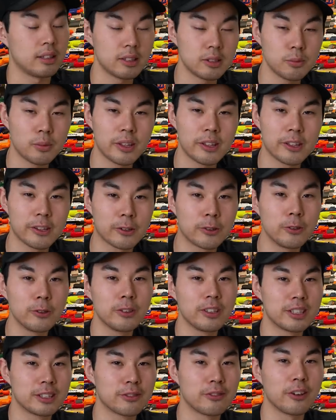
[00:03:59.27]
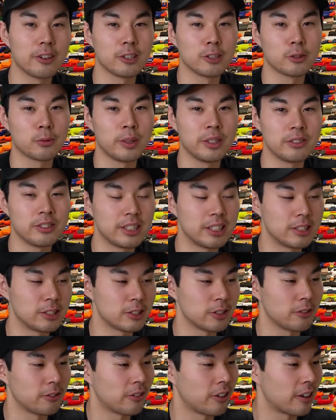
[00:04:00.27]
This is one of the coolest photos we've seen
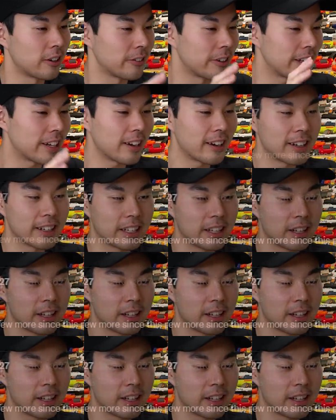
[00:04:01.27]
so far. We gotta